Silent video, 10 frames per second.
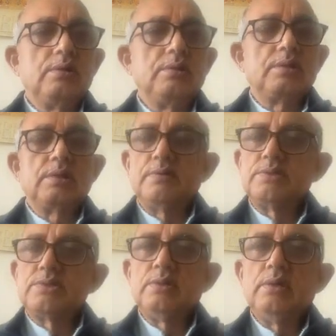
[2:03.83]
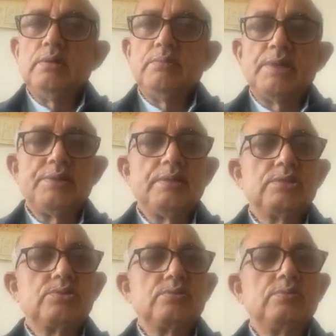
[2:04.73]
The conventional manner
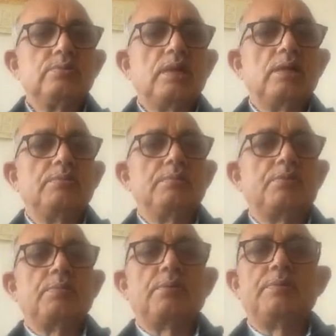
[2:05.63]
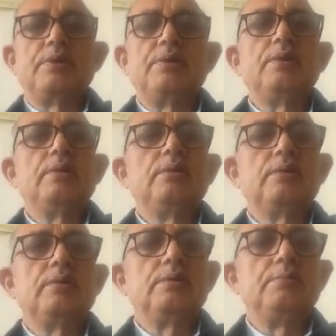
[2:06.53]
is to have a proper beginning,
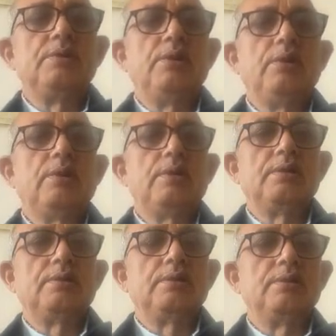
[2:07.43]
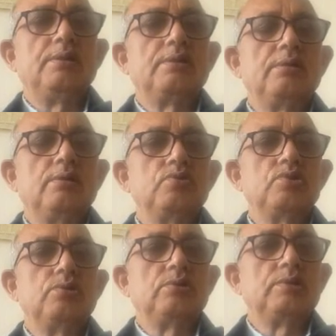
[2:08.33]
then the middle, and then the
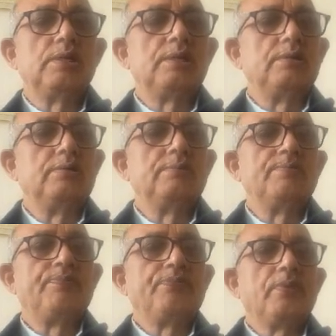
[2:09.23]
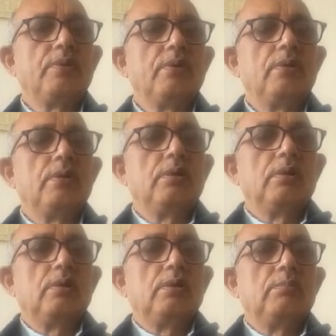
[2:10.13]
conclusion or the end.
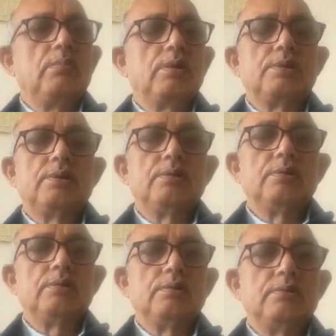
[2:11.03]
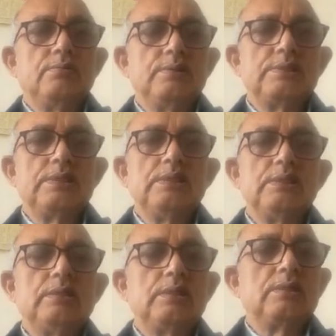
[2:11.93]
But we see
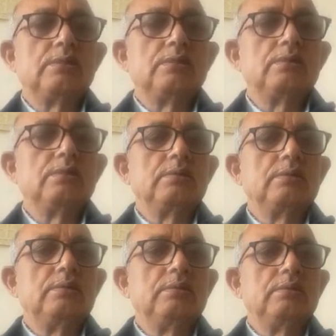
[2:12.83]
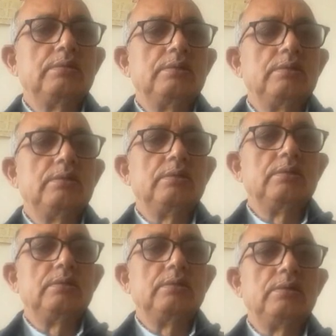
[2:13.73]
that
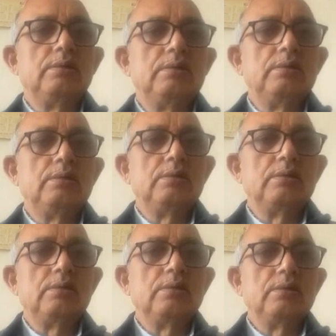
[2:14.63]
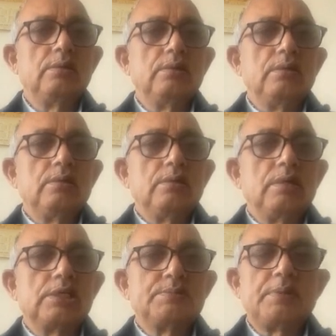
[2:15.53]
in the
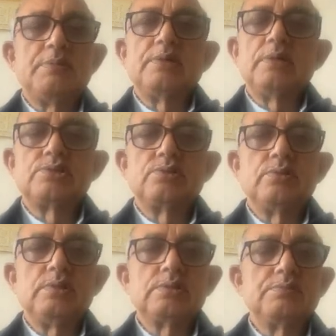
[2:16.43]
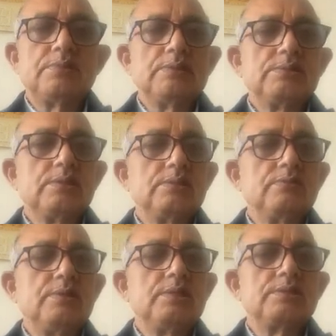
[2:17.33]
experimental story, sometimes there's a
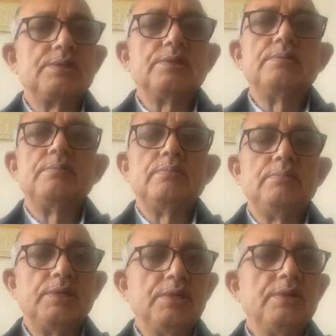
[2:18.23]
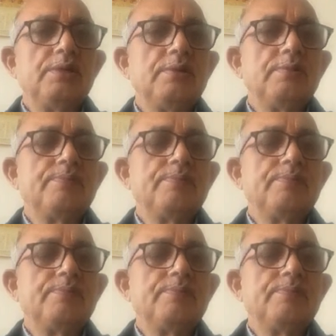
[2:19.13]
very sudden beginning,